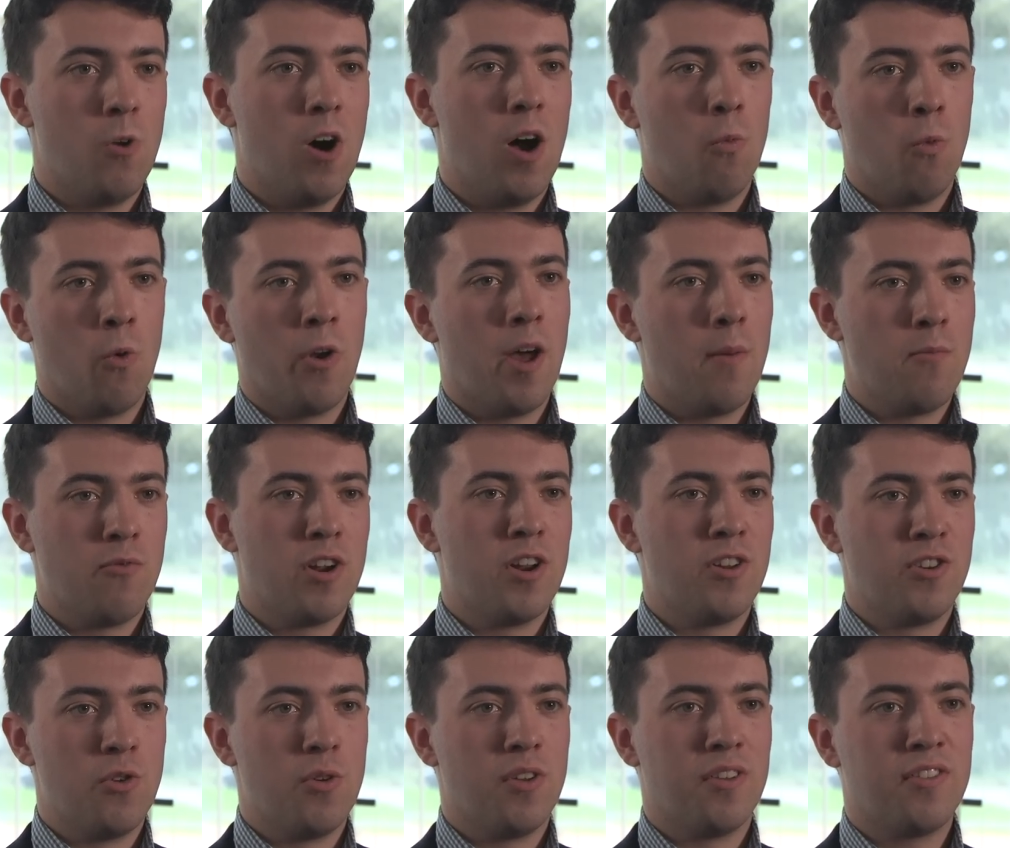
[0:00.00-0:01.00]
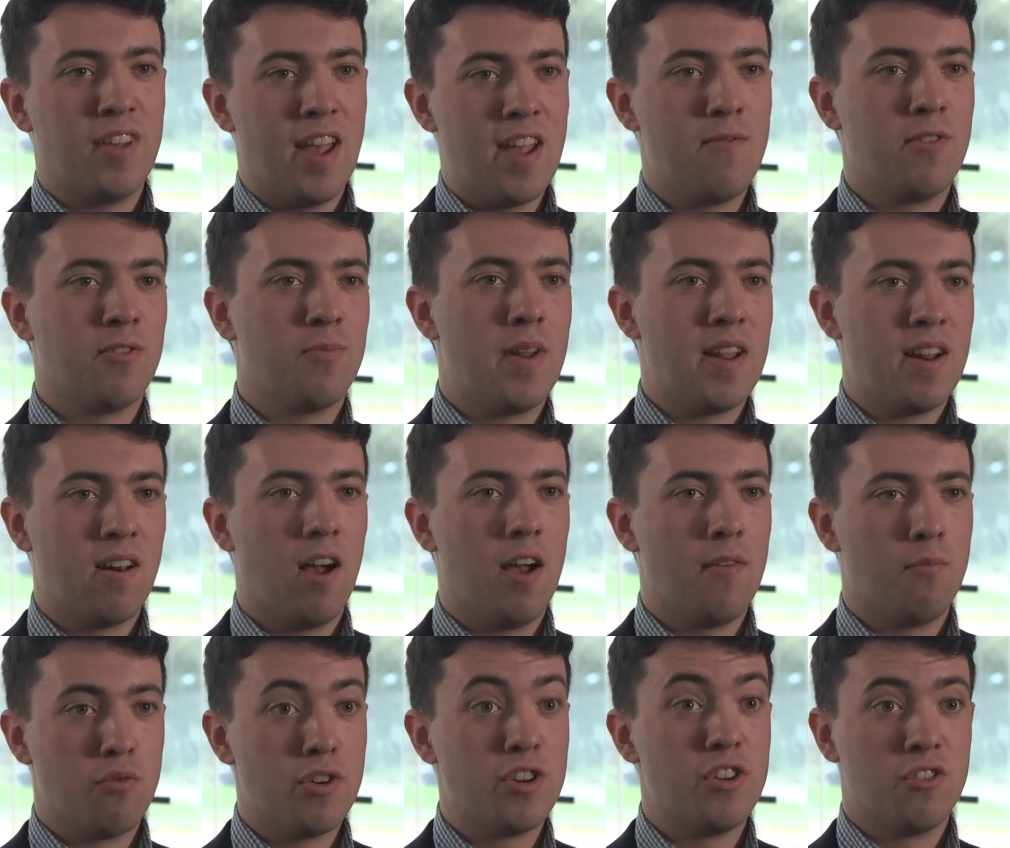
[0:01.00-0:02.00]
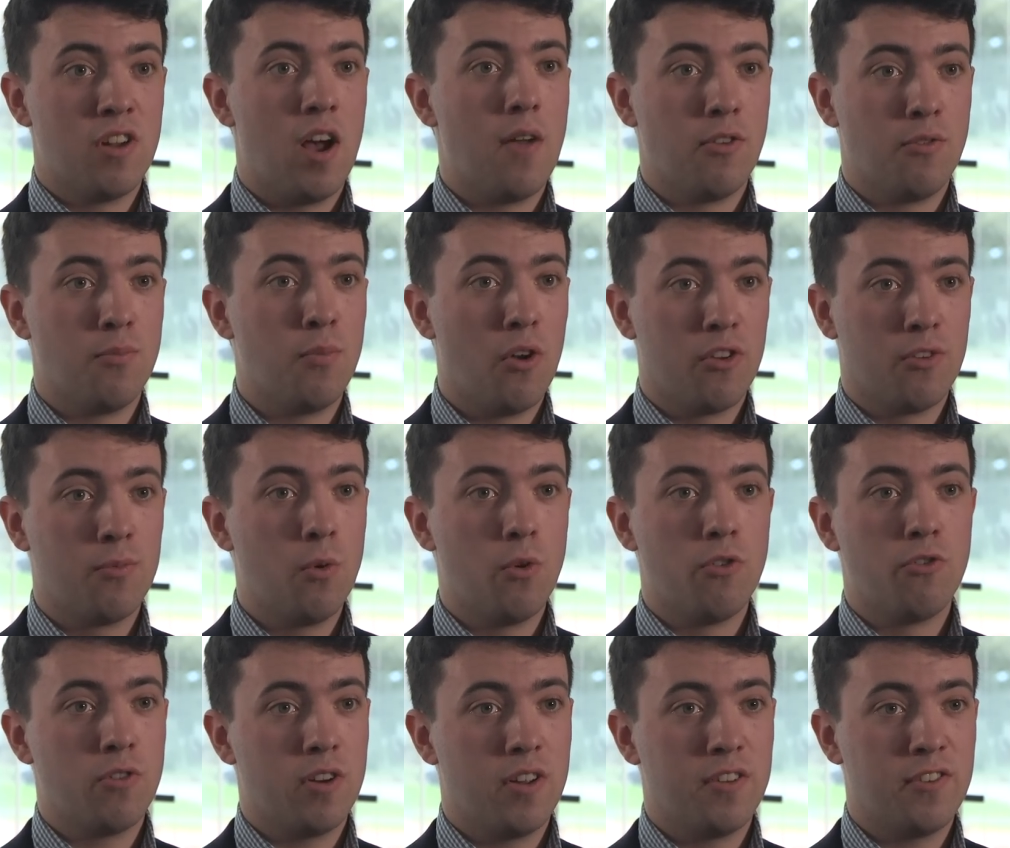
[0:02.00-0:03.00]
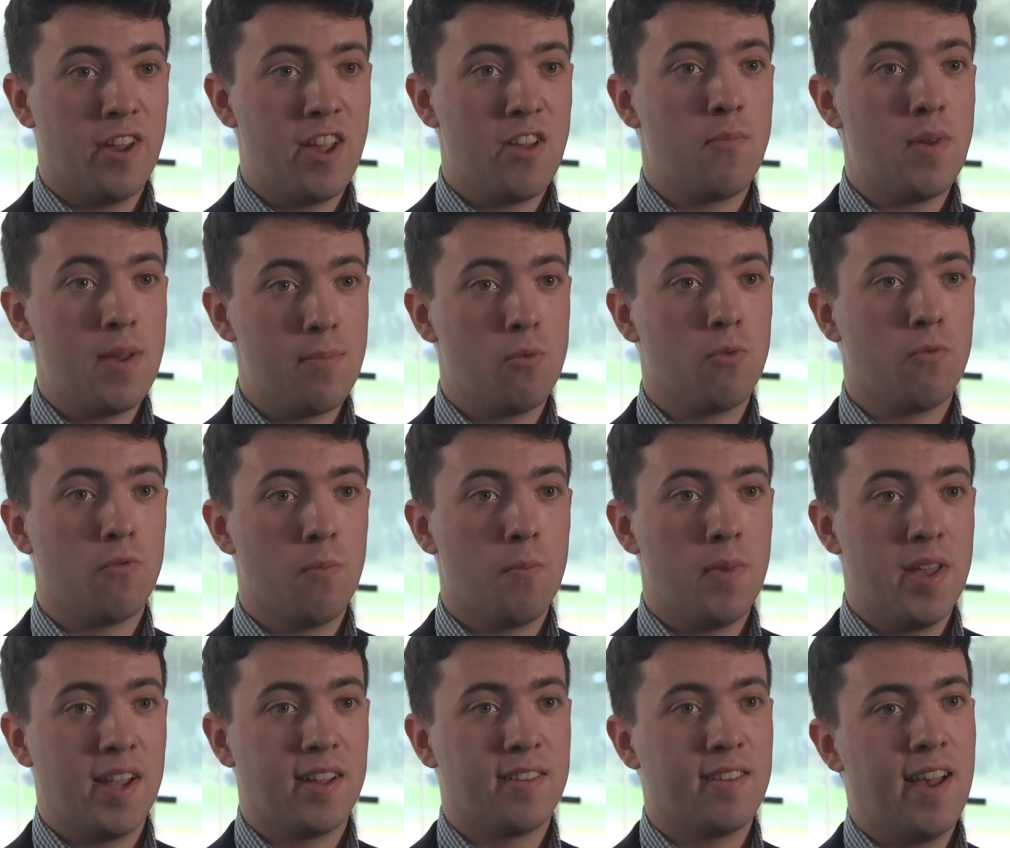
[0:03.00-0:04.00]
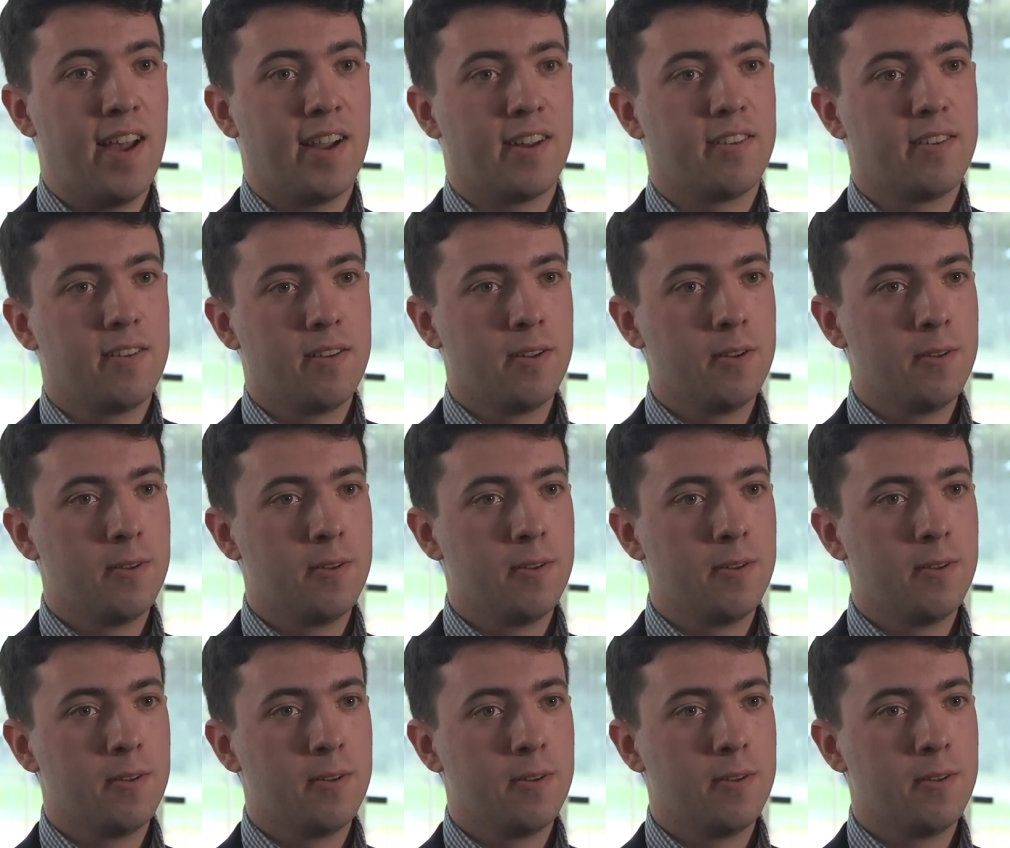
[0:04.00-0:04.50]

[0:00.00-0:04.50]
what I'm trying to do is save as many British lives as possible and trying to save people from being attacked?